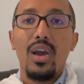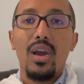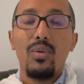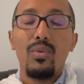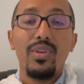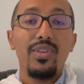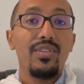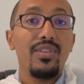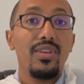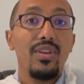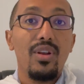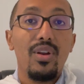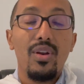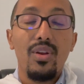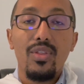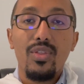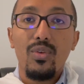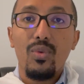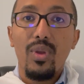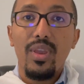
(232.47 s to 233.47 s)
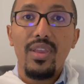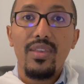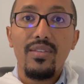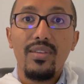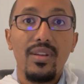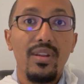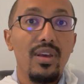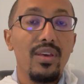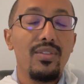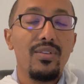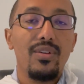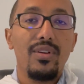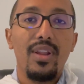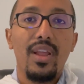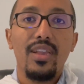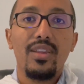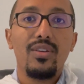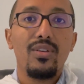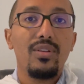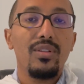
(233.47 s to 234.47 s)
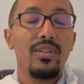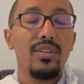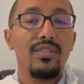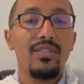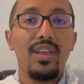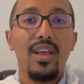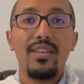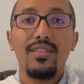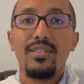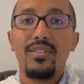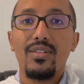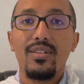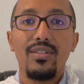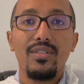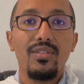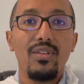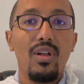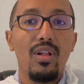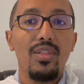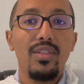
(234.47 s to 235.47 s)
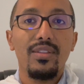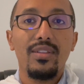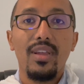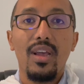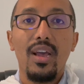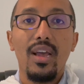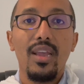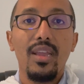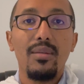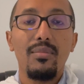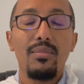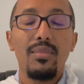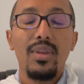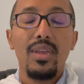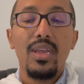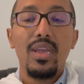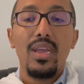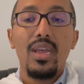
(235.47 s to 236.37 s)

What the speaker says: We see earthquakes and other natural disasters all the time.